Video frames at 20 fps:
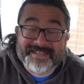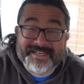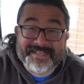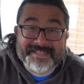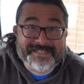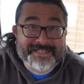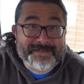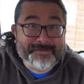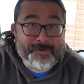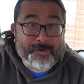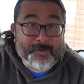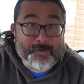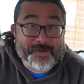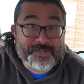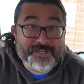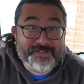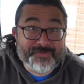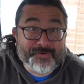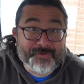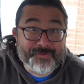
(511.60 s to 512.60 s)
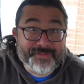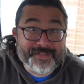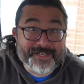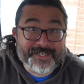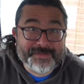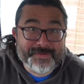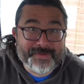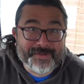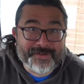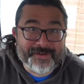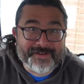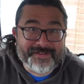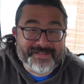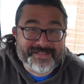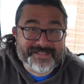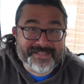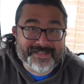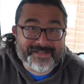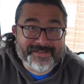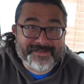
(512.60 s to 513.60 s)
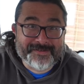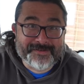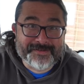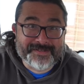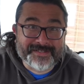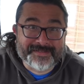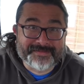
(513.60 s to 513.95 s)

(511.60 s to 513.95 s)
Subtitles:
let's see what wonderful things we got in the second order.